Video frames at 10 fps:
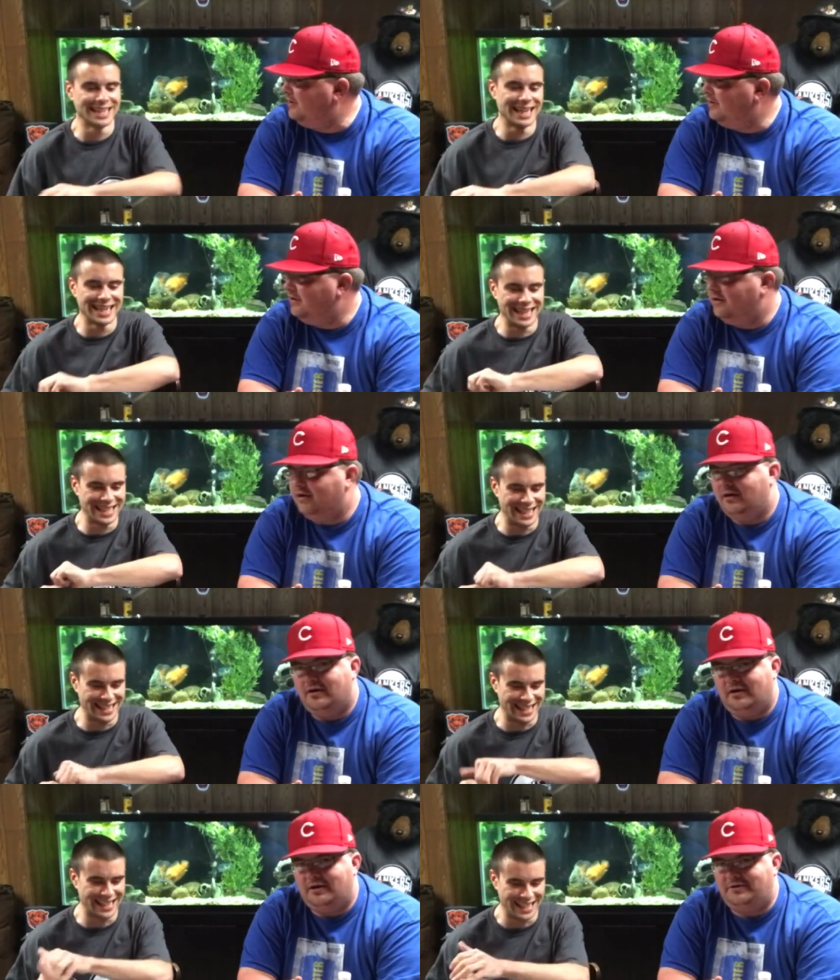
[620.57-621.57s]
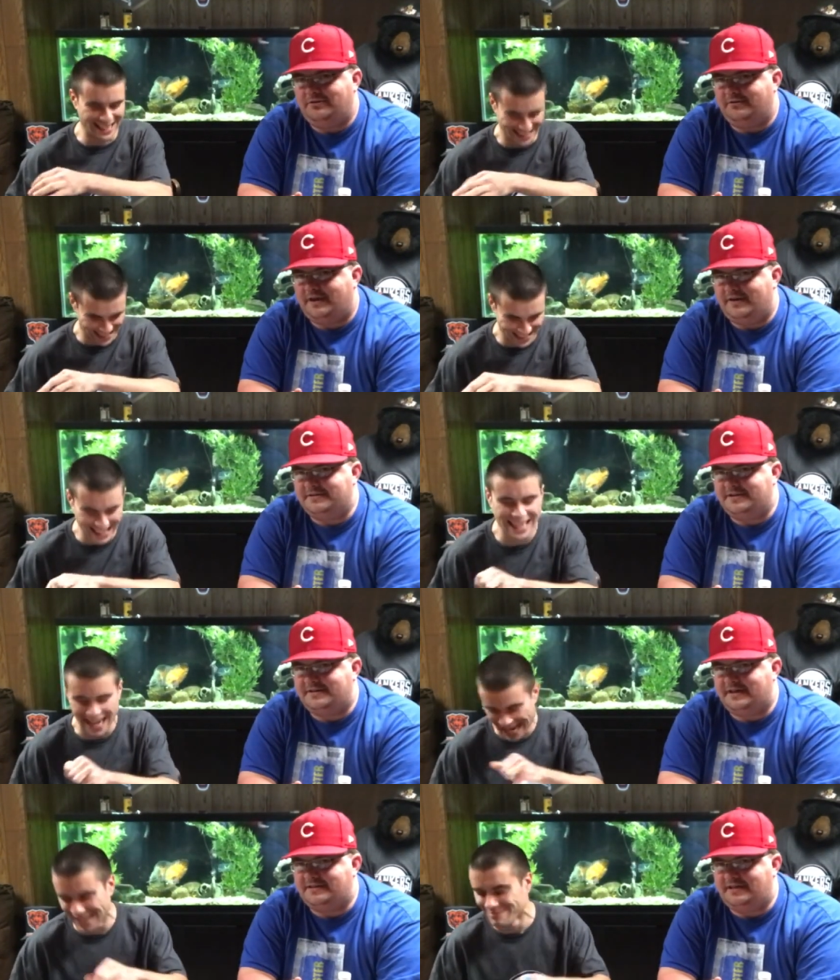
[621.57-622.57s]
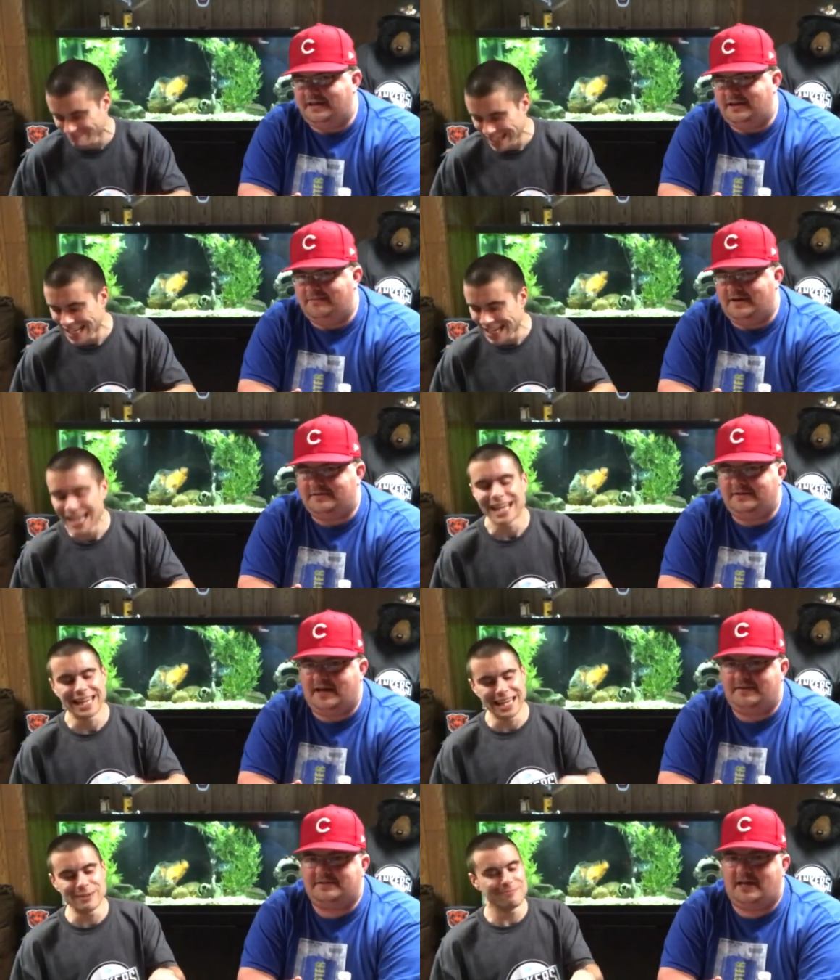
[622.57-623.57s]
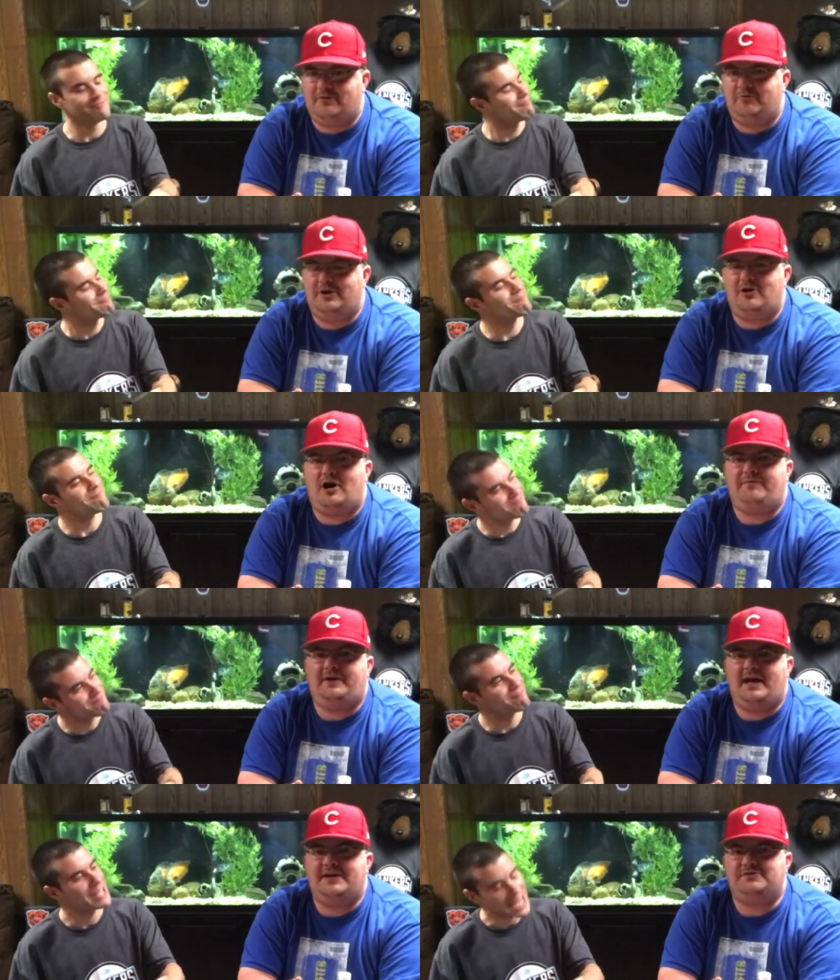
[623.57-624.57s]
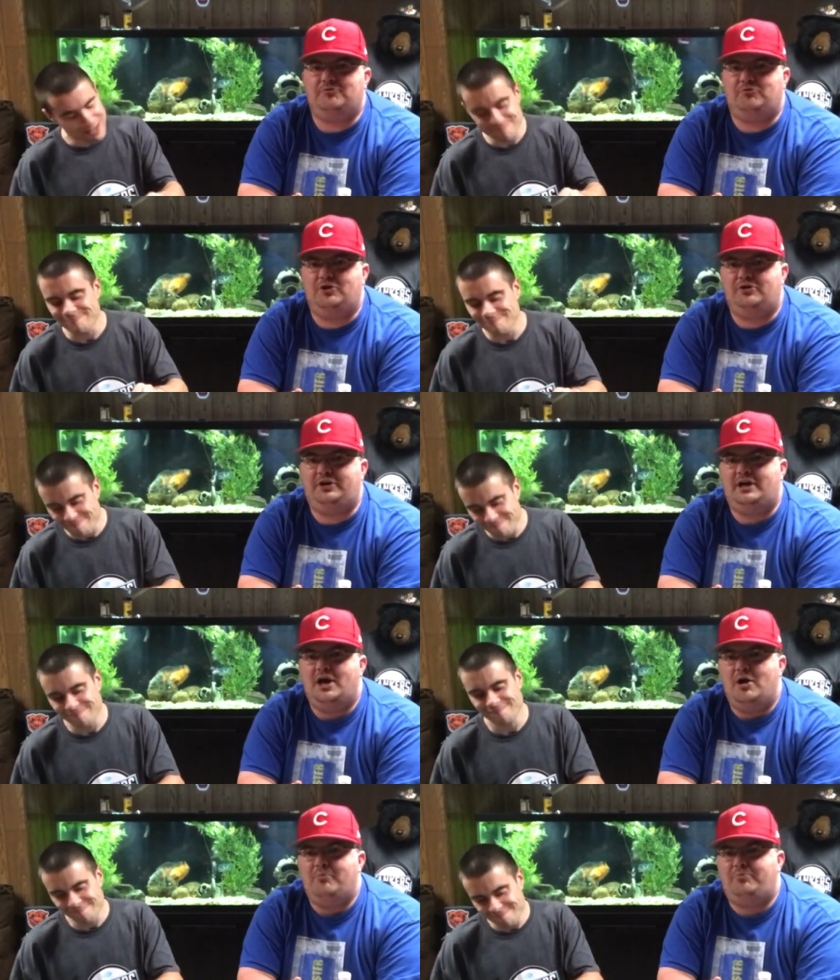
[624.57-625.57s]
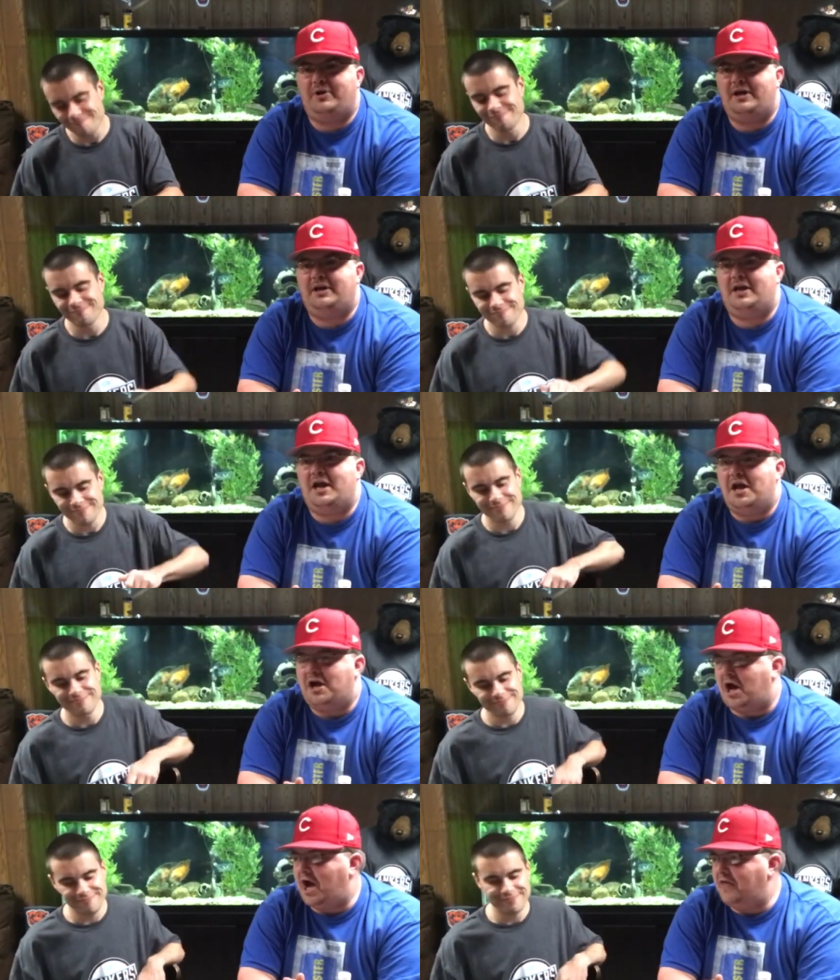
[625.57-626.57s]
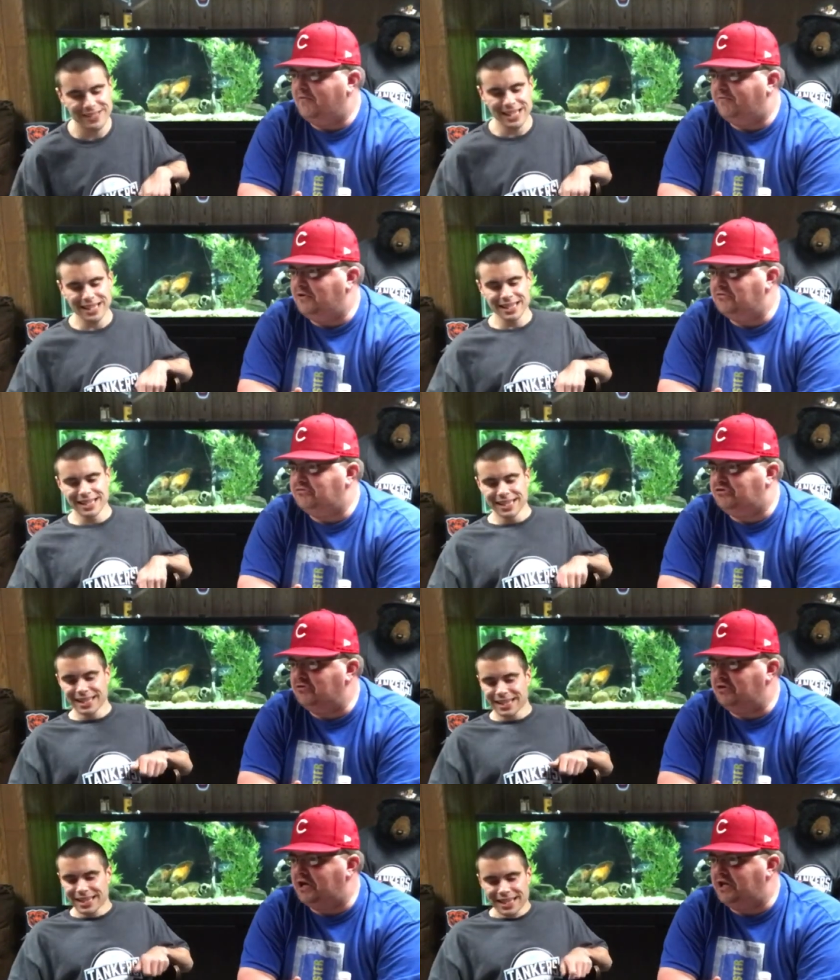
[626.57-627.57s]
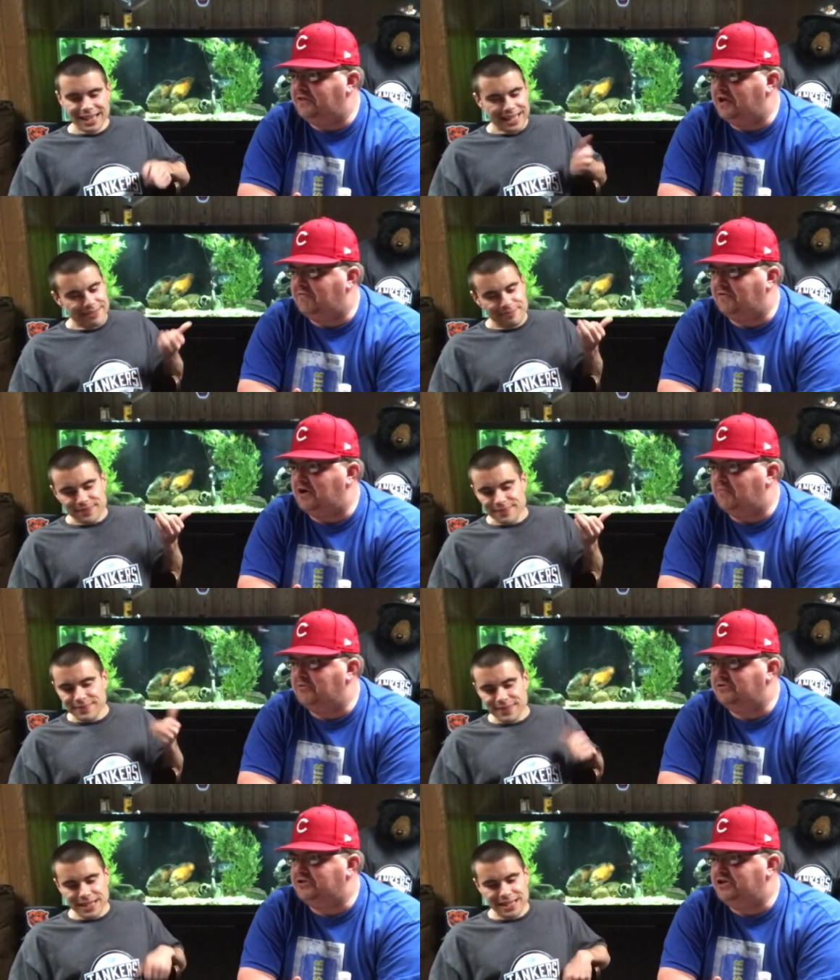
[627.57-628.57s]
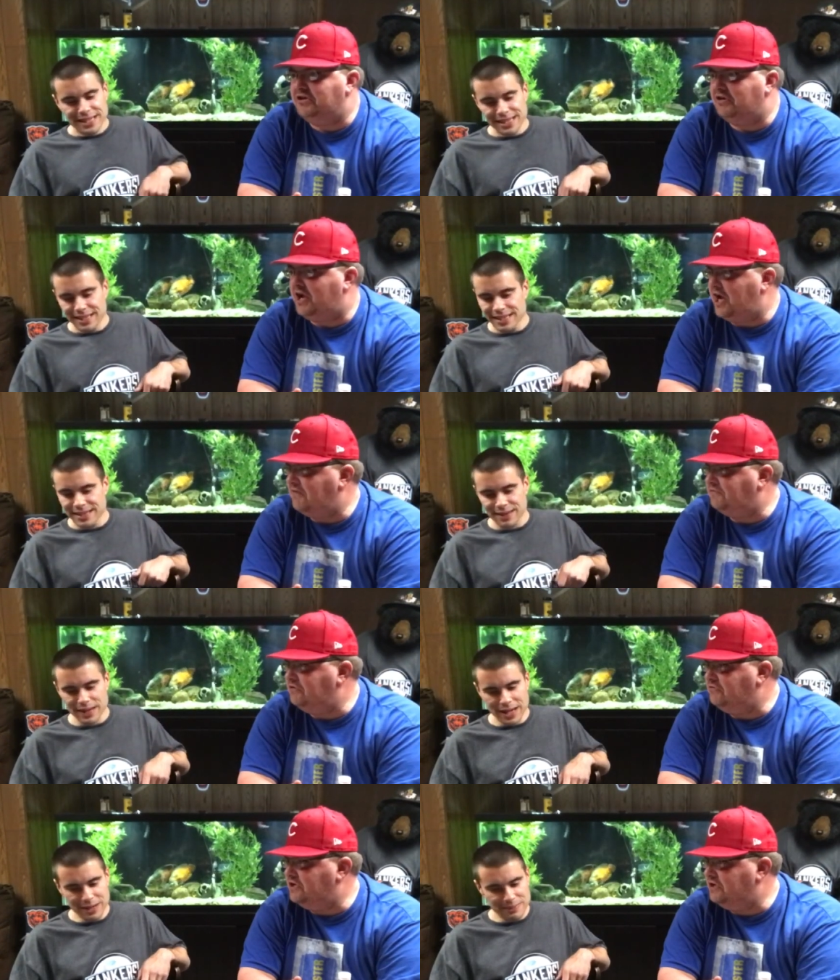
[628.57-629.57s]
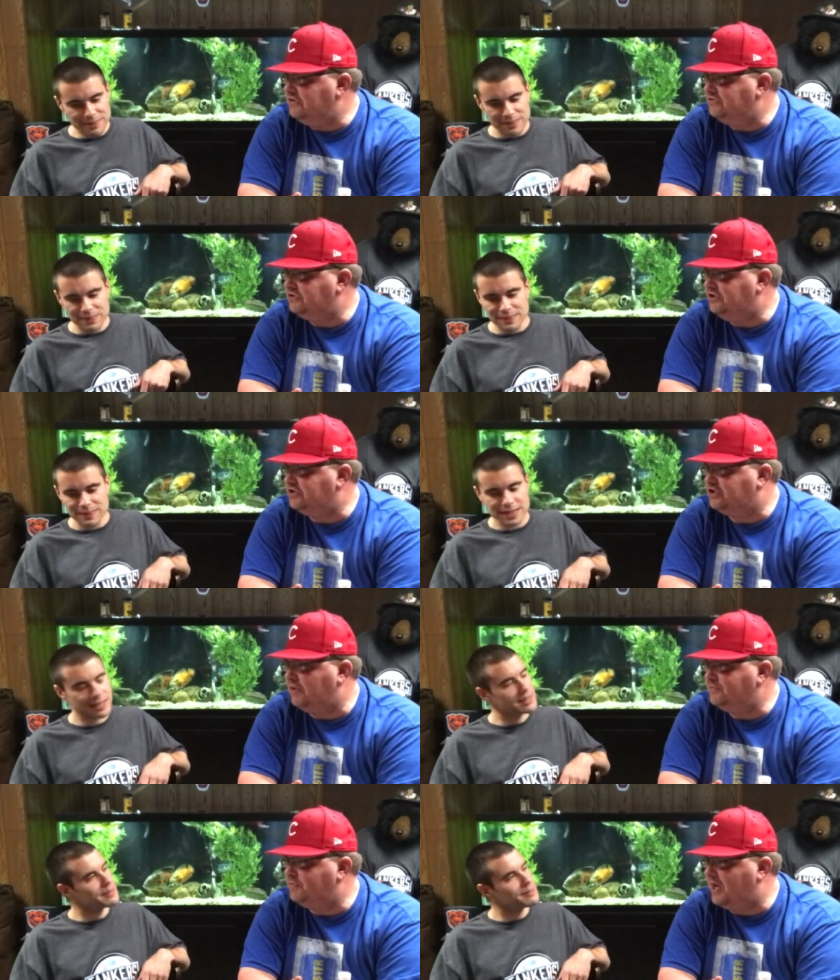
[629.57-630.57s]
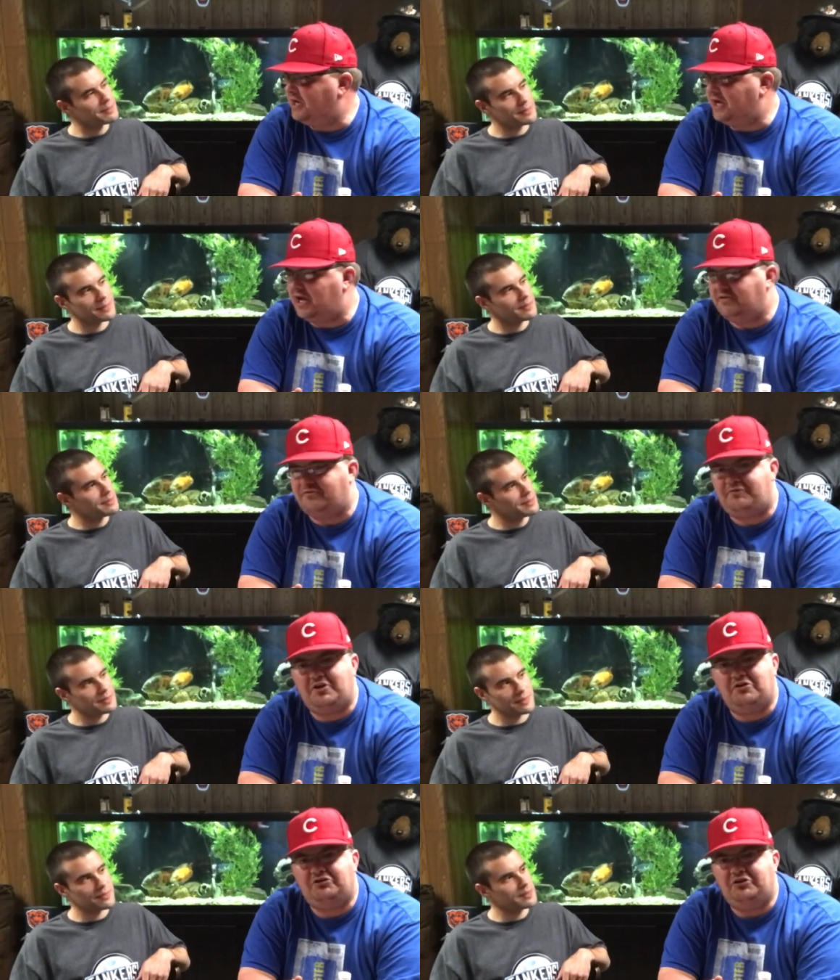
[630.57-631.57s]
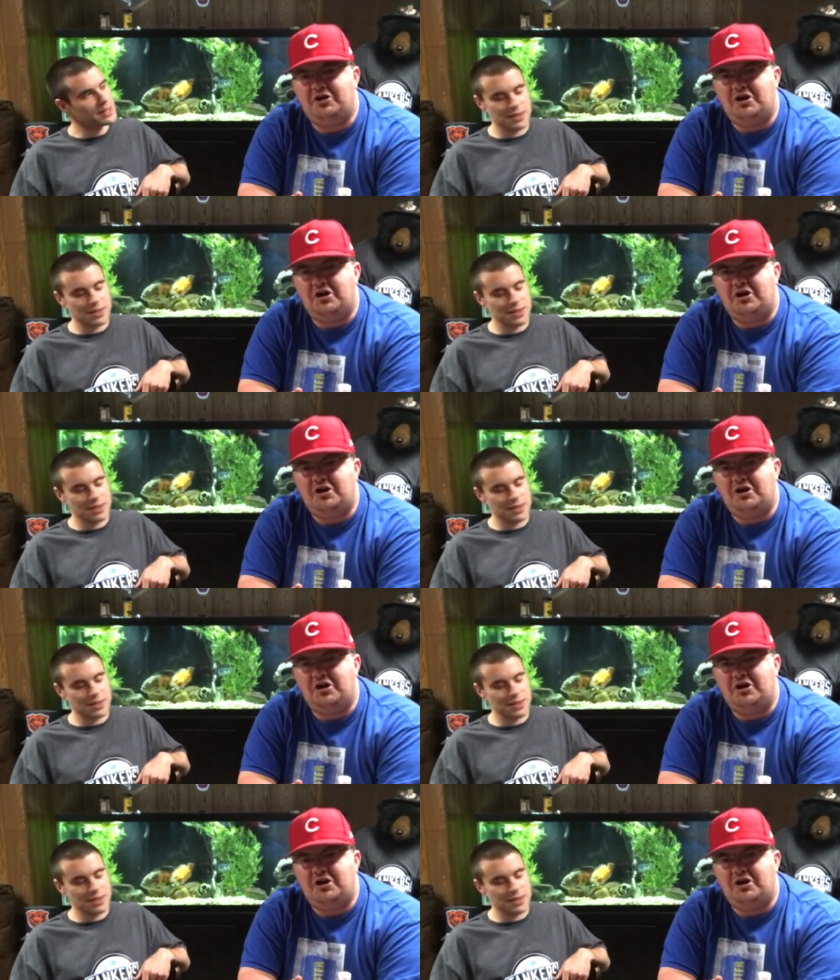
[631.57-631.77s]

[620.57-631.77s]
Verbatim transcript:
Speaker 1: in 2016. You basically got yep. this guy written off. He hasn't really been on the field doing anything for like upwards of a year and a half, two yeah. years, and he just comes back on the field.